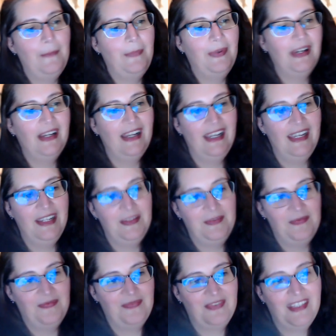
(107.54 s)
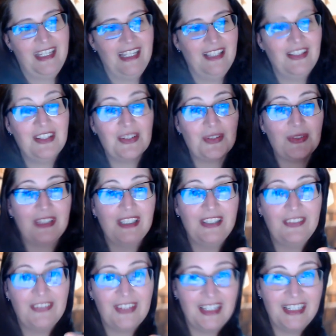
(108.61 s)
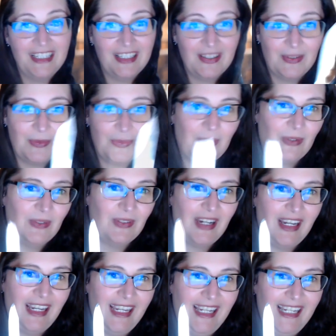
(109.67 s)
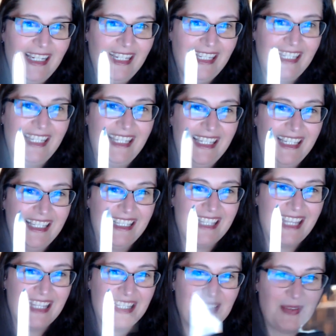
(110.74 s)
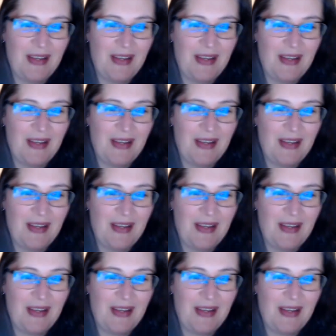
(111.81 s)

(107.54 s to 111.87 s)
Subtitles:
but it looks really fun and cool, right? That's